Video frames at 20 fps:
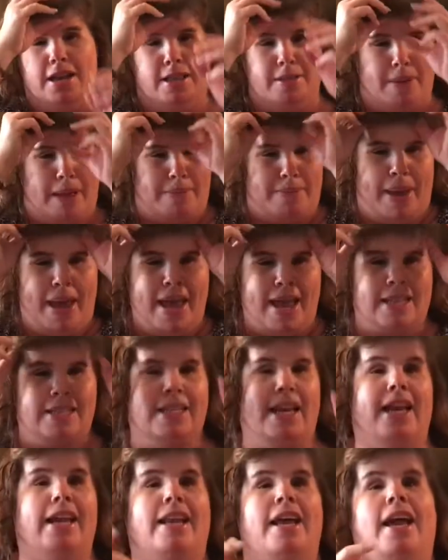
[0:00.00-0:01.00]
and then my bangs,
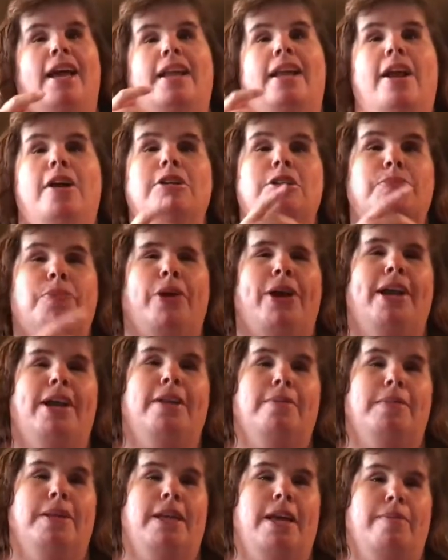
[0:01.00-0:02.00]
I had hairspray in
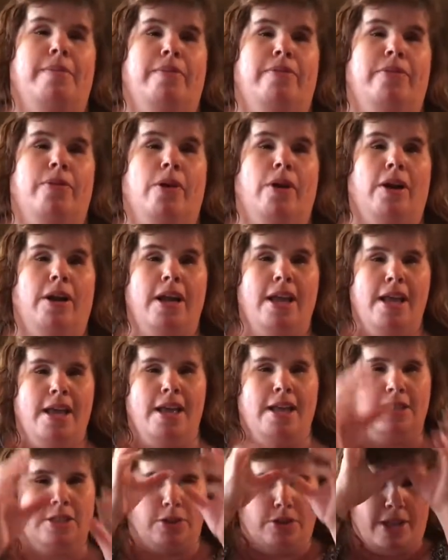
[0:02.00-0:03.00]
them the day before,
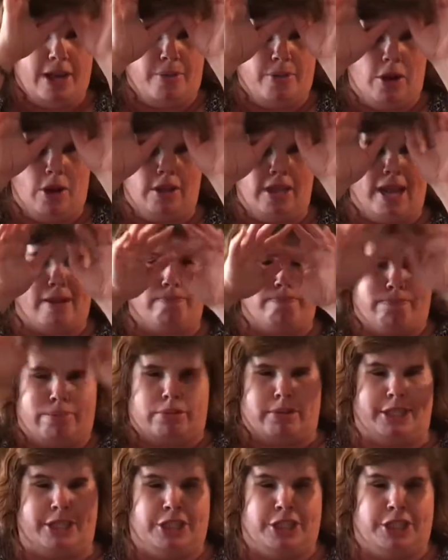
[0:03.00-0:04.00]
and so they were all like,
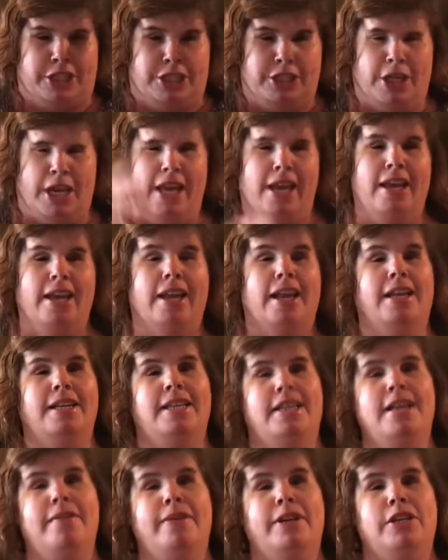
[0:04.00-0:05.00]
and I
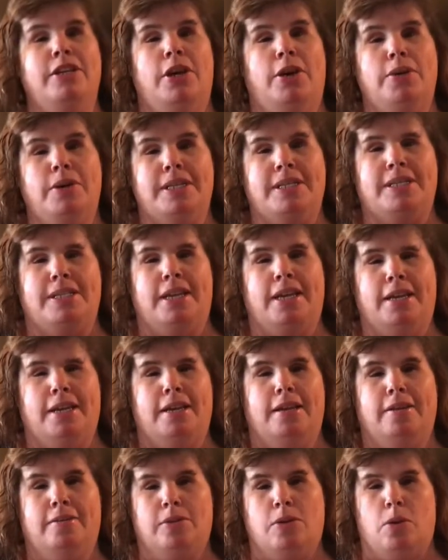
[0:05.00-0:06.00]
didn't even notice
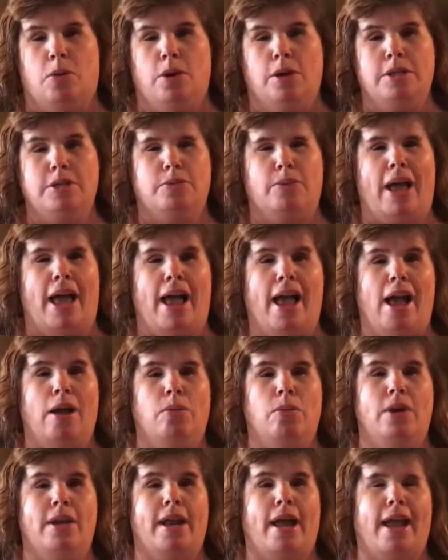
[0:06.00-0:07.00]
it, of course. Well,
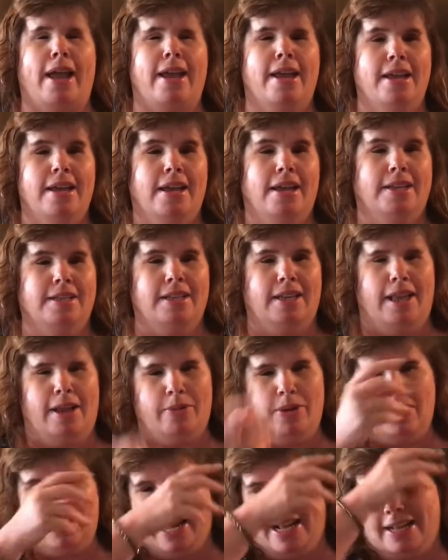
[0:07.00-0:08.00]
how would I? Until I
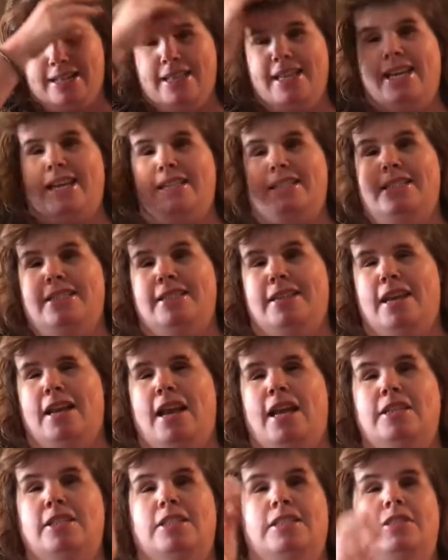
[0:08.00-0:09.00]
went like this, and
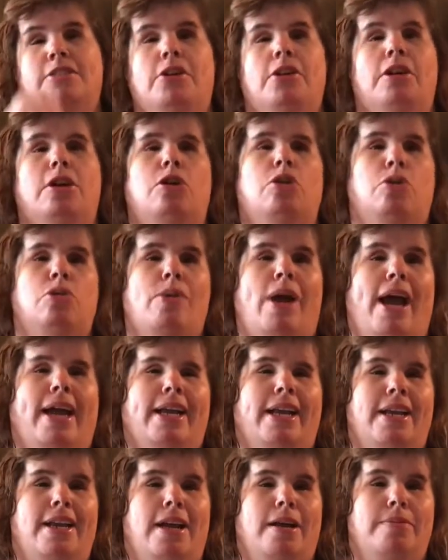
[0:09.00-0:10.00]
I just started
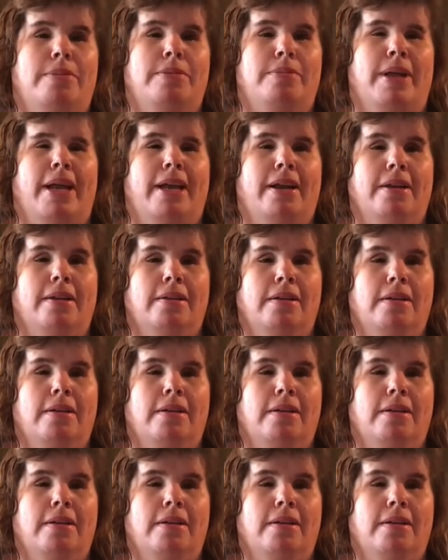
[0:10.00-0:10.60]
cracking up. I'm like,